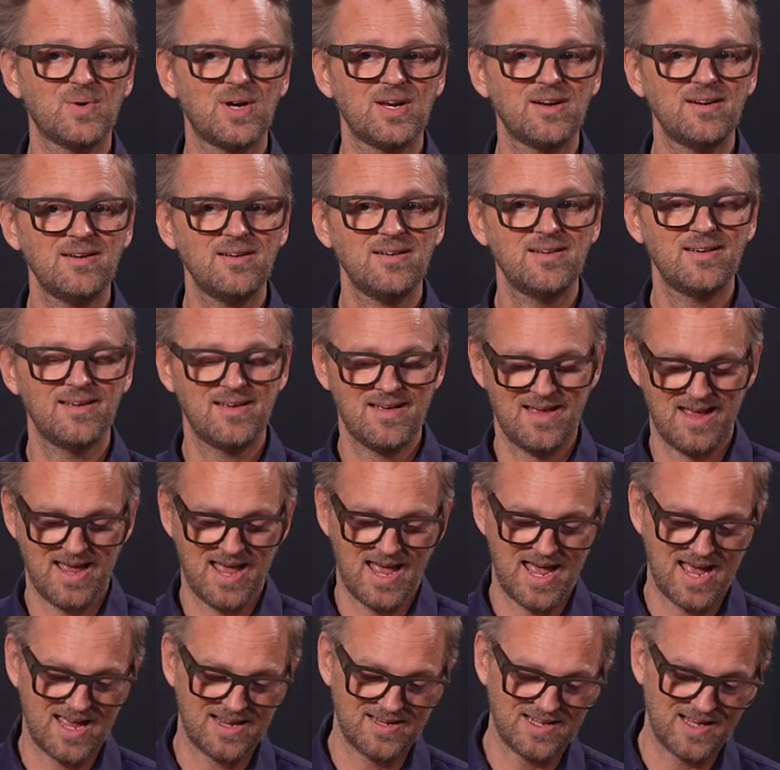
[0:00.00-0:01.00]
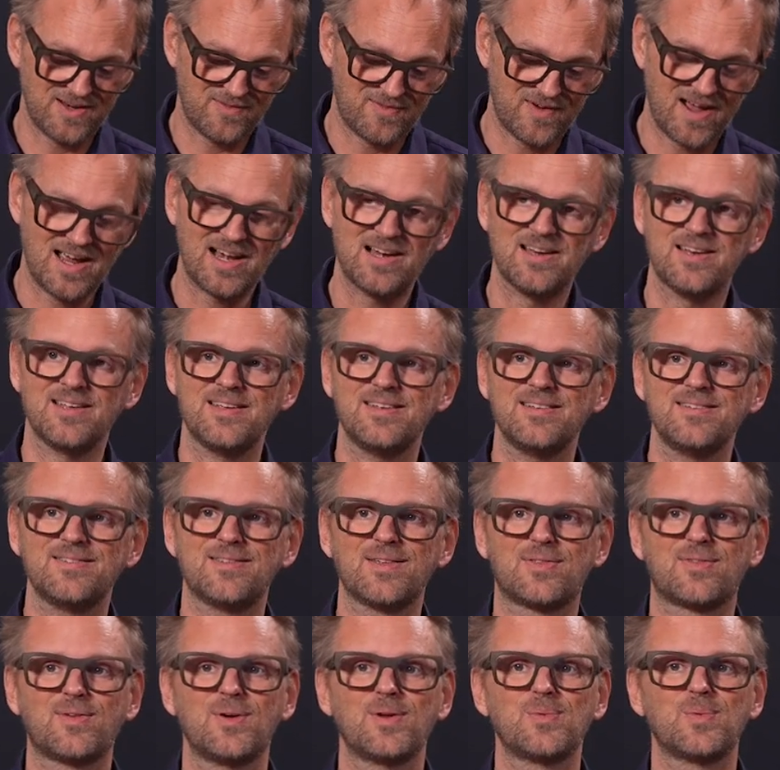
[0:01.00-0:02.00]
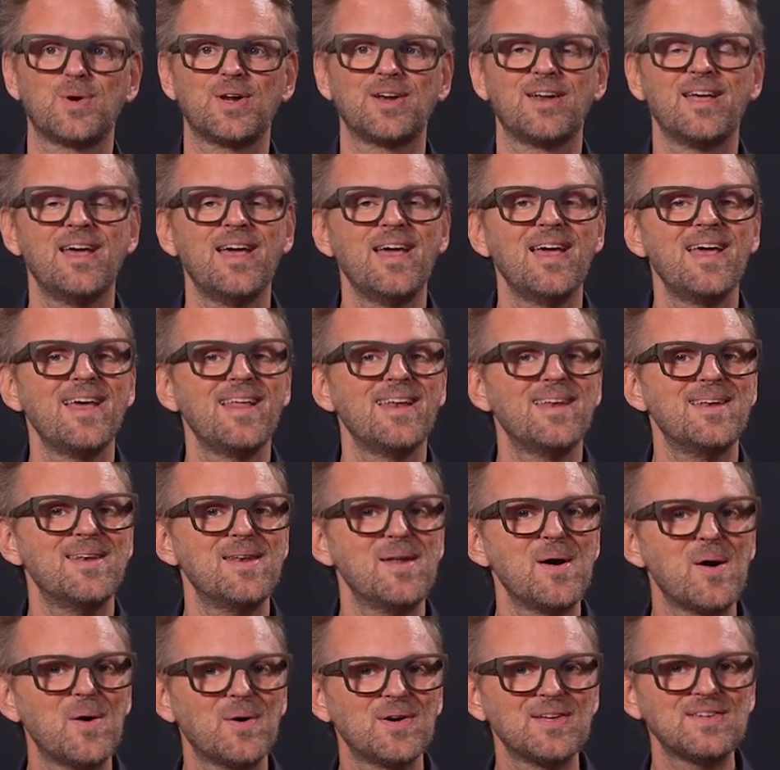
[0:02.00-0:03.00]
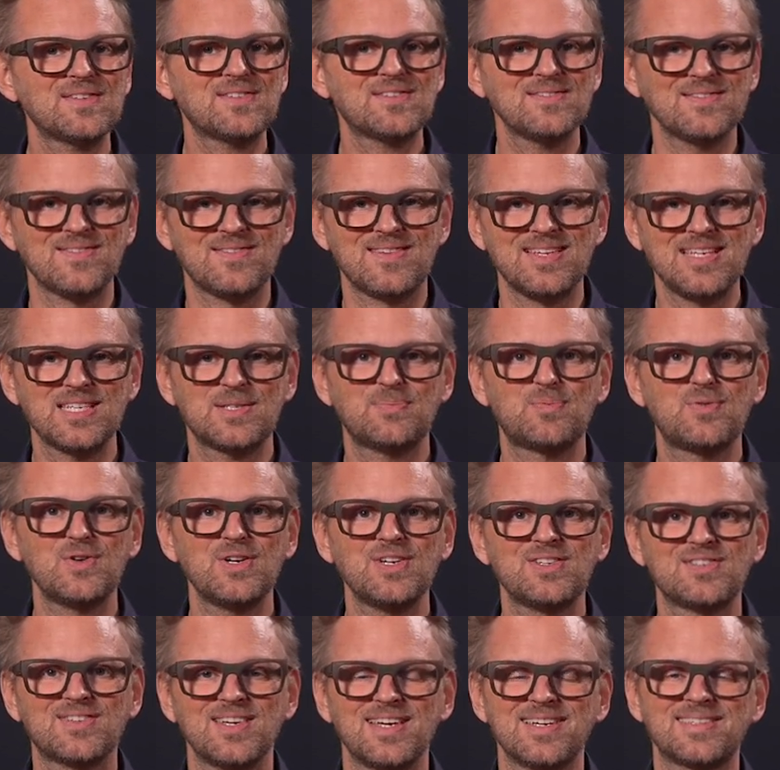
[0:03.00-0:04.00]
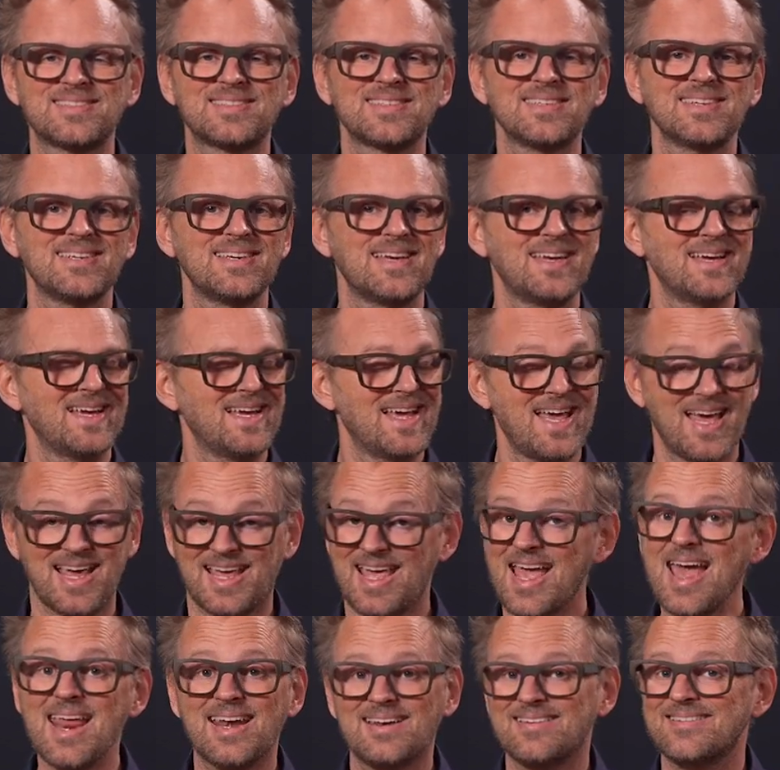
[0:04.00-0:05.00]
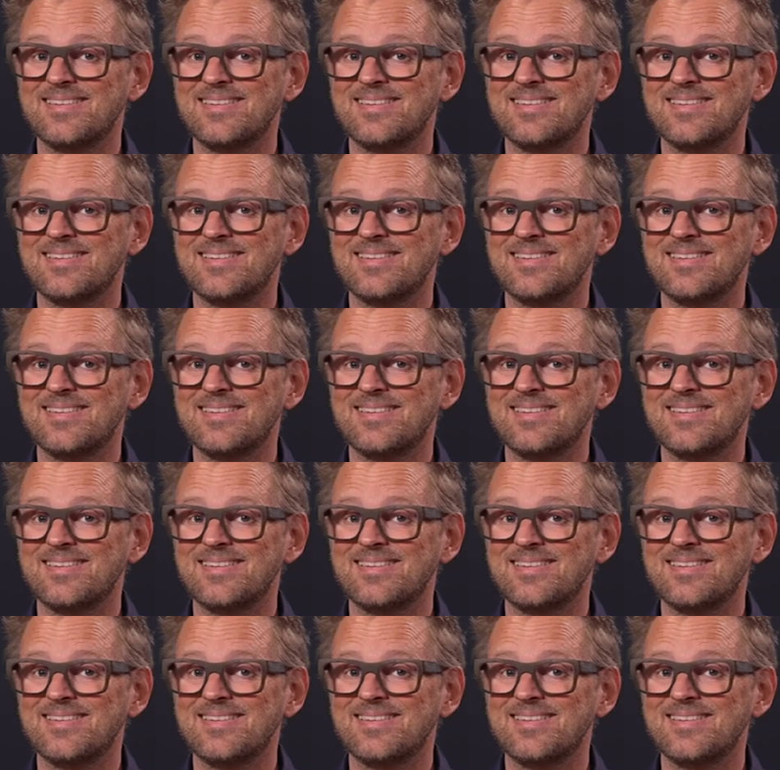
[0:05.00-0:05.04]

one, and then finally the third one. Notice these presets again,